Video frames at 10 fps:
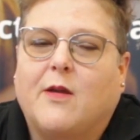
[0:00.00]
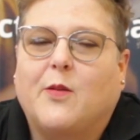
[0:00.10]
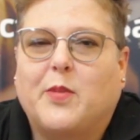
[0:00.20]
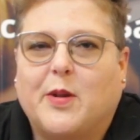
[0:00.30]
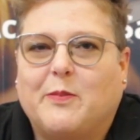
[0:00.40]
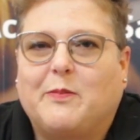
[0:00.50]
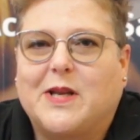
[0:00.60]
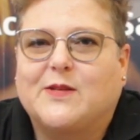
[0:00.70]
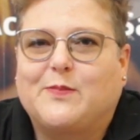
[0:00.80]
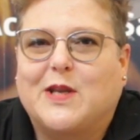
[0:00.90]
But
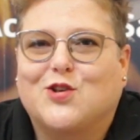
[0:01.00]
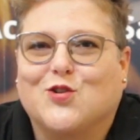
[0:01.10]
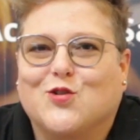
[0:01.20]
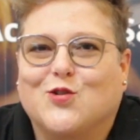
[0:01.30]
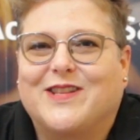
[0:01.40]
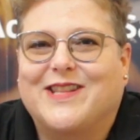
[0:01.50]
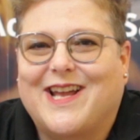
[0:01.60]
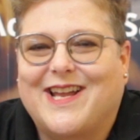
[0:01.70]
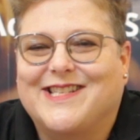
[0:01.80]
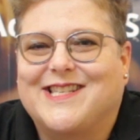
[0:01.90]
please be assured
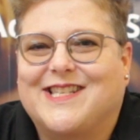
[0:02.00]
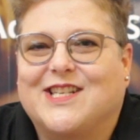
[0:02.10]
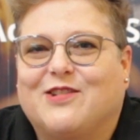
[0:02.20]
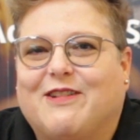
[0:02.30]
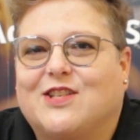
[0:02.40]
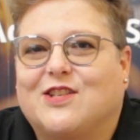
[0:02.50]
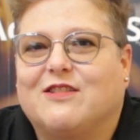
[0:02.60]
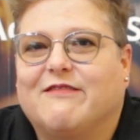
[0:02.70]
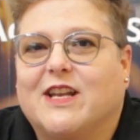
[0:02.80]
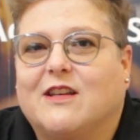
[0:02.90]
that is the situation
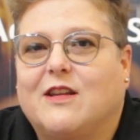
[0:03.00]
you're in.